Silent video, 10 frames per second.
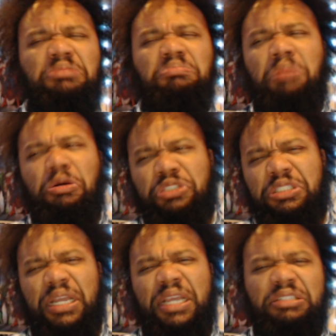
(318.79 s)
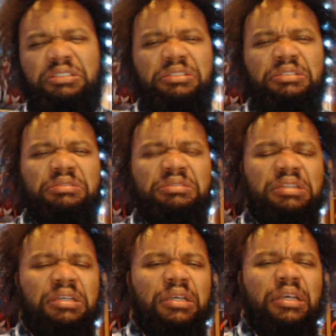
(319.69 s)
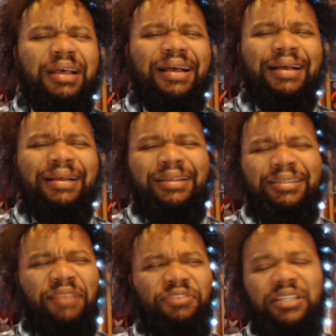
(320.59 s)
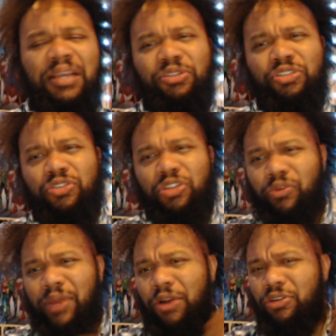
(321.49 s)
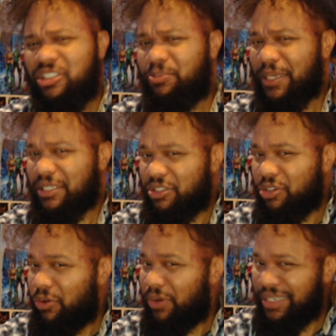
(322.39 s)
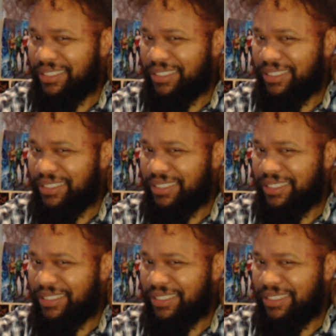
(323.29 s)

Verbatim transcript: most nights. Uh, every time he shoots a three, I don't expect it to go in.